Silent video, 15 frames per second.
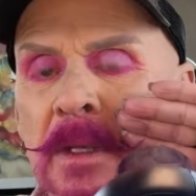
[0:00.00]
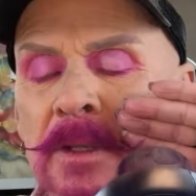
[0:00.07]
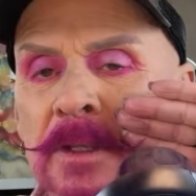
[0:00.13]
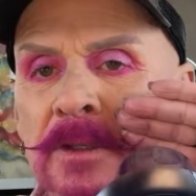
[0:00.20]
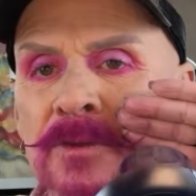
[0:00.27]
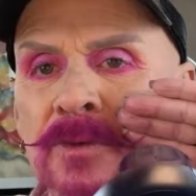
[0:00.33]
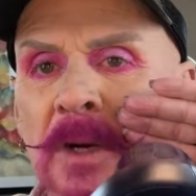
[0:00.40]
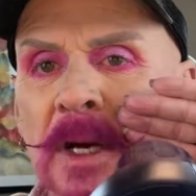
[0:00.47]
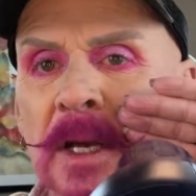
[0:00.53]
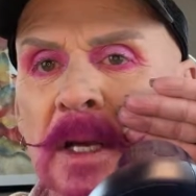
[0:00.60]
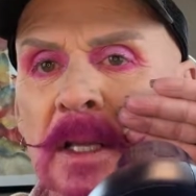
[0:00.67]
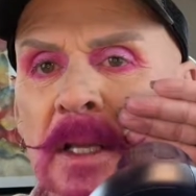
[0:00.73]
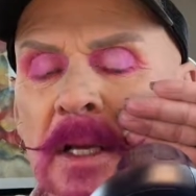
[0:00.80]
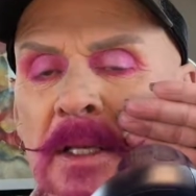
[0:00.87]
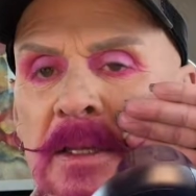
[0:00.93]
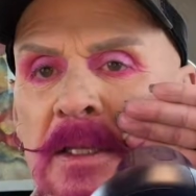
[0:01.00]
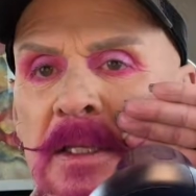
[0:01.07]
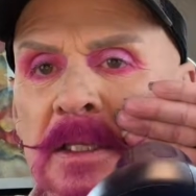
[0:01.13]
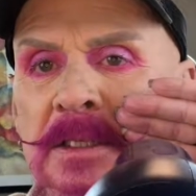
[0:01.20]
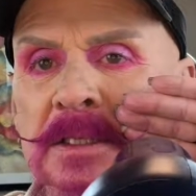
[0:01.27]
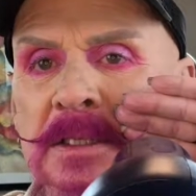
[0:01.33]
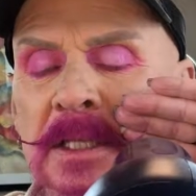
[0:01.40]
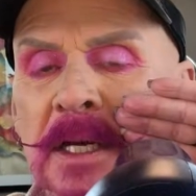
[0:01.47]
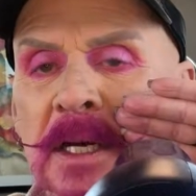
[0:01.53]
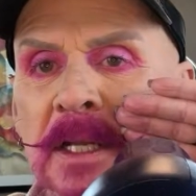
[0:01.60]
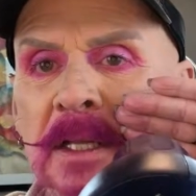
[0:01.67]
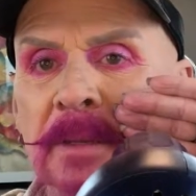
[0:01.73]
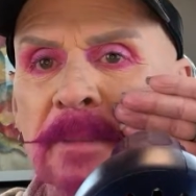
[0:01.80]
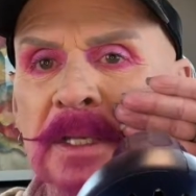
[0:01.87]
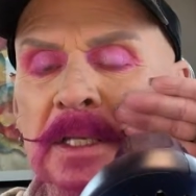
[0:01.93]
and then dry it like this. Now,
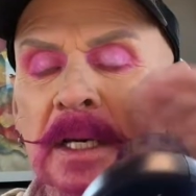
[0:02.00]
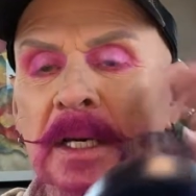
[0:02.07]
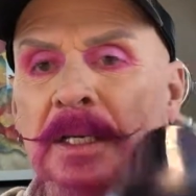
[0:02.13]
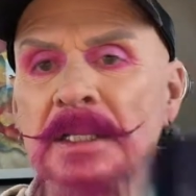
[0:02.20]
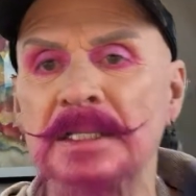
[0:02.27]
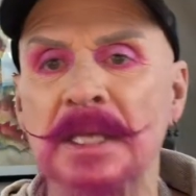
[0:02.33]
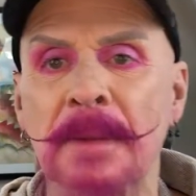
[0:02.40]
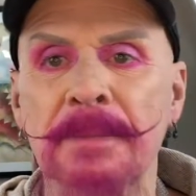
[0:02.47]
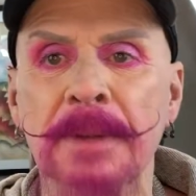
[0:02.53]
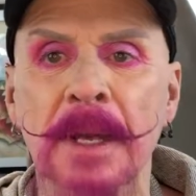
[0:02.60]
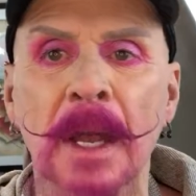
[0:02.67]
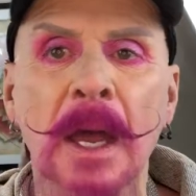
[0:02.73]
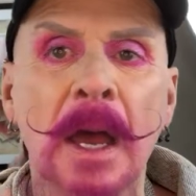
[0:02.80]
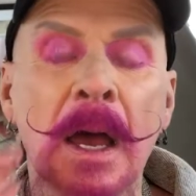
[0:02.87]
let me tell you something.